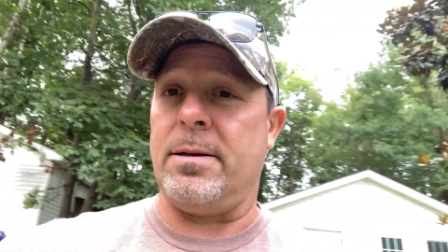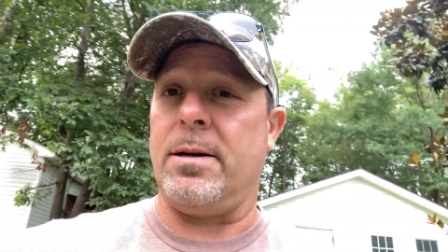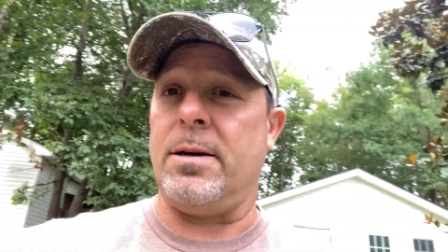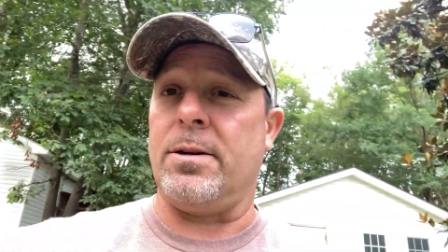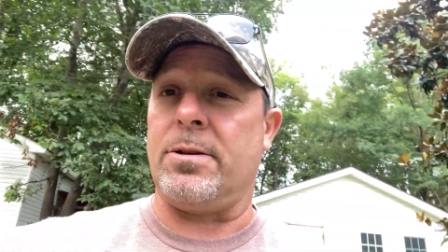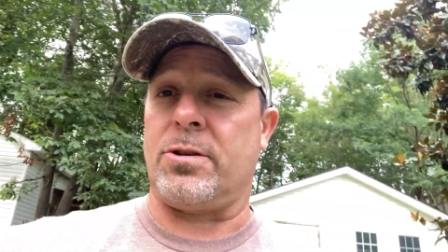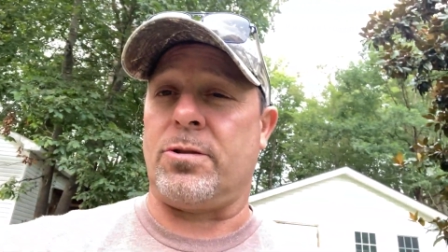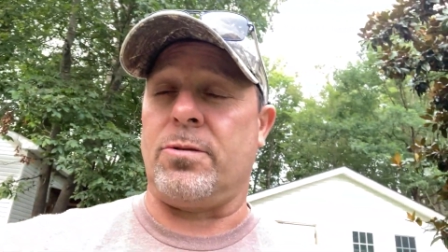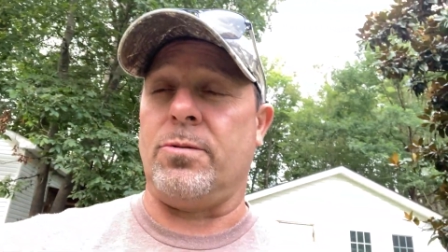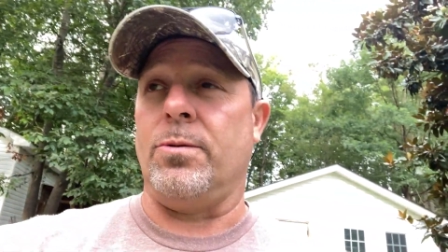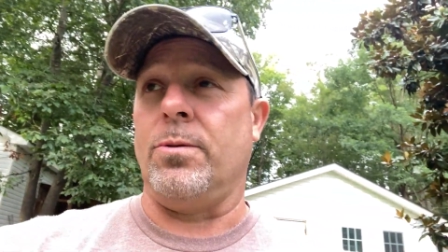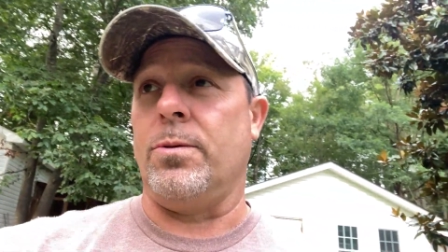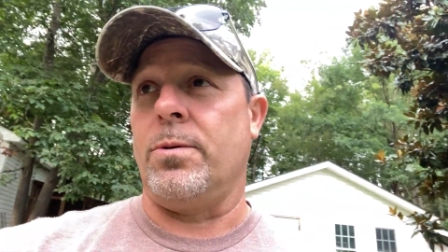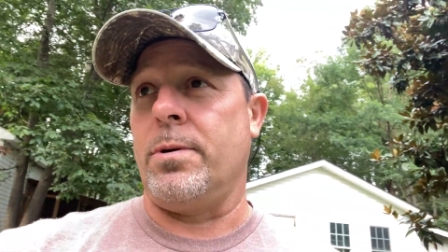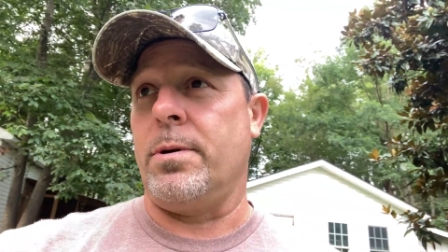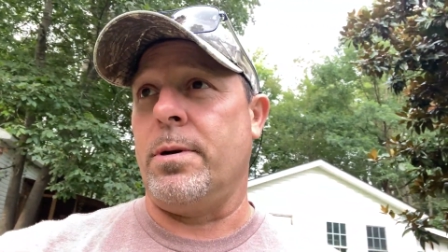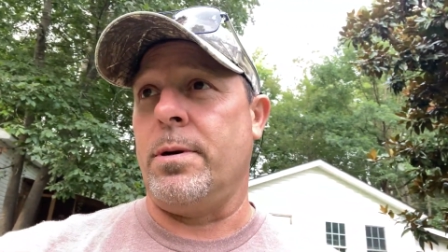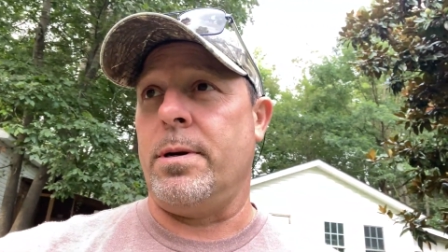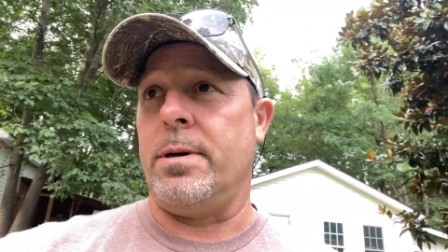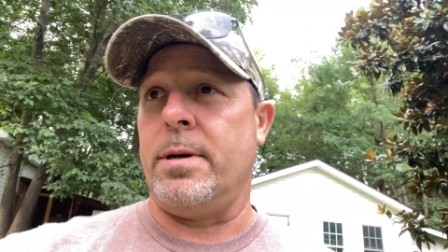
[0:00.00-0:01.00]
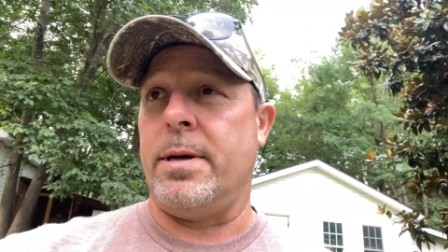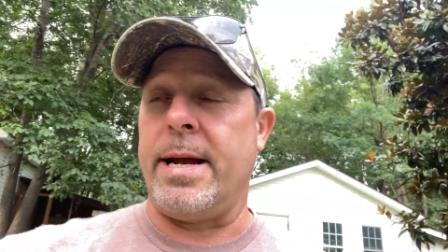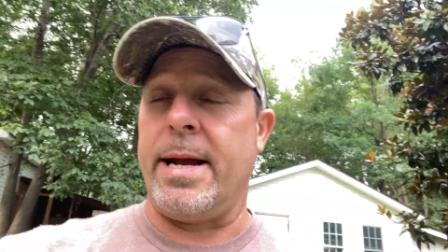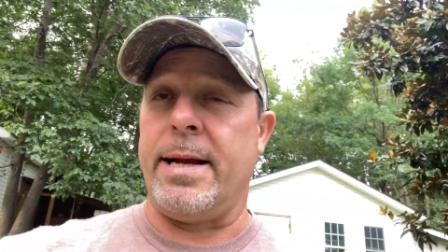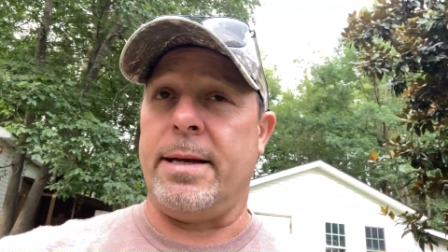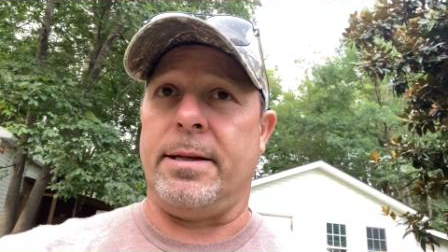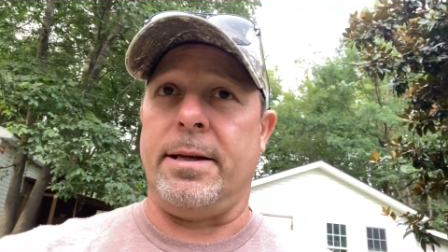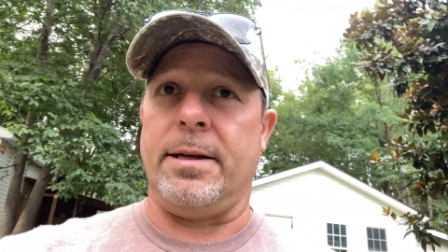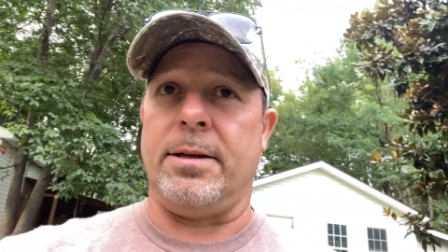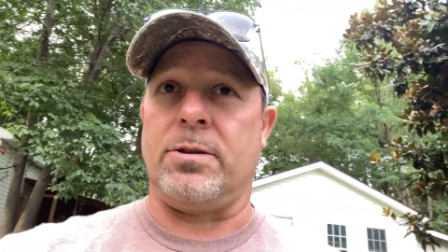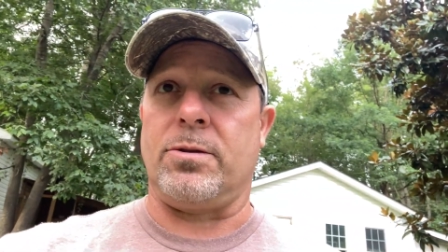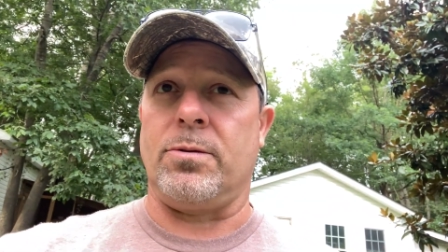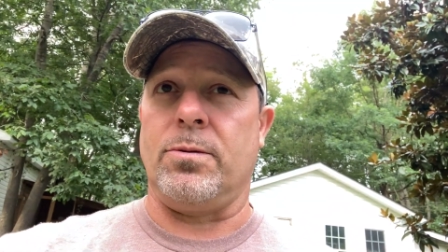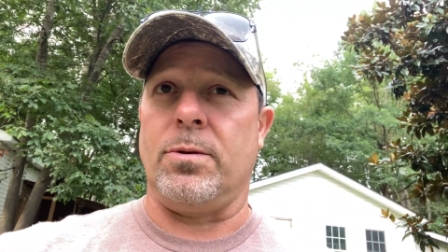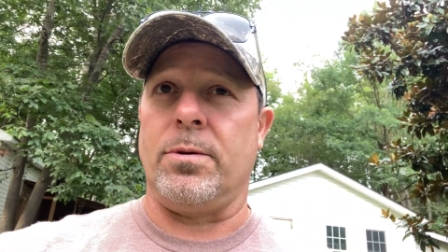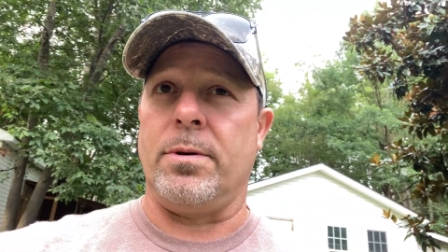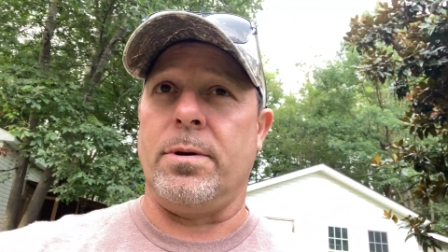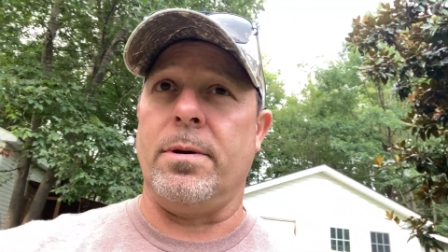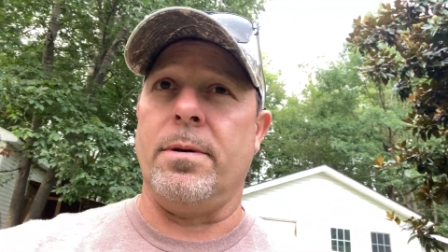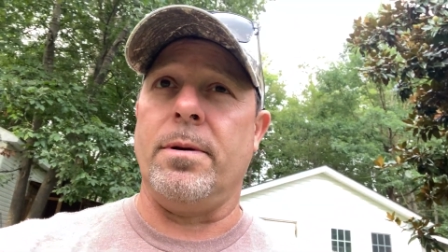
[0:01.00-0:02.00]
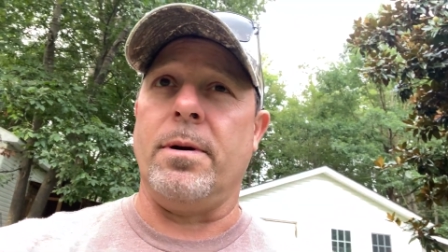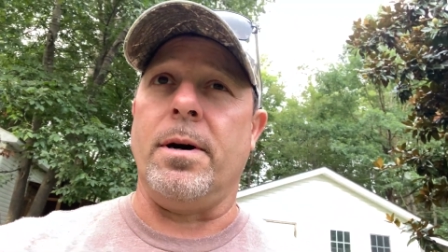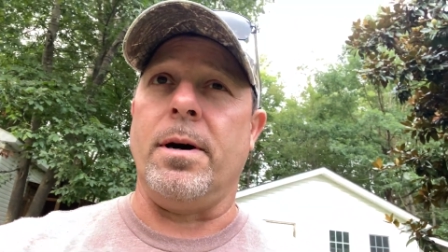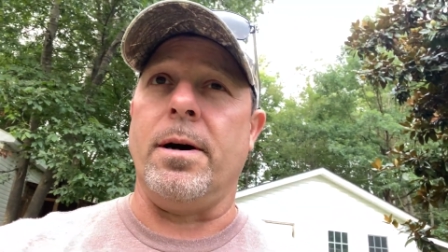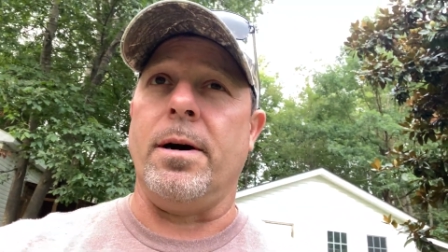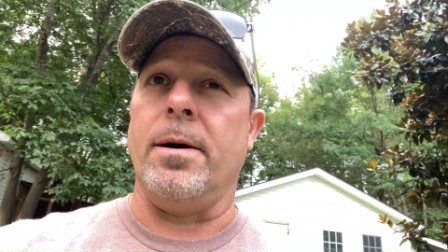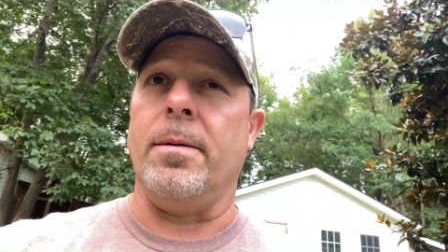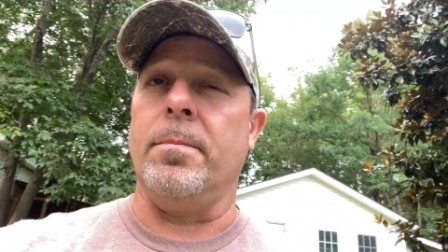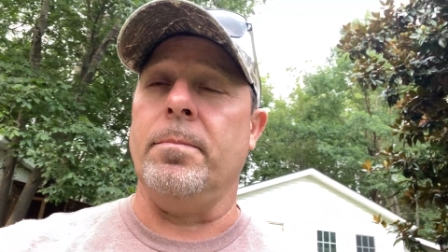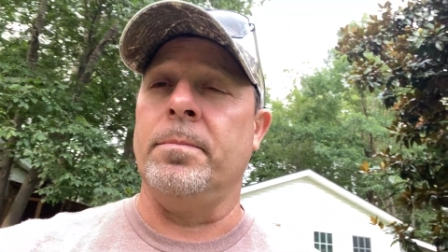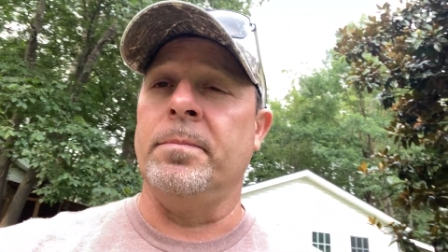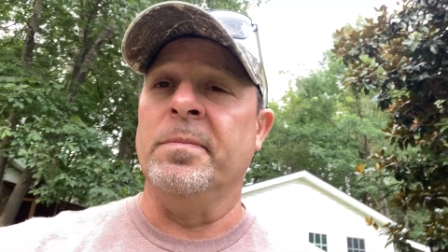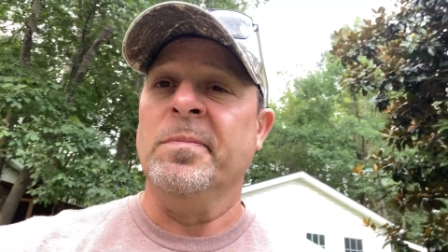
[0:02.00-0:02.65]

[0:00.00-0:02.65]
a store, a antique store, um,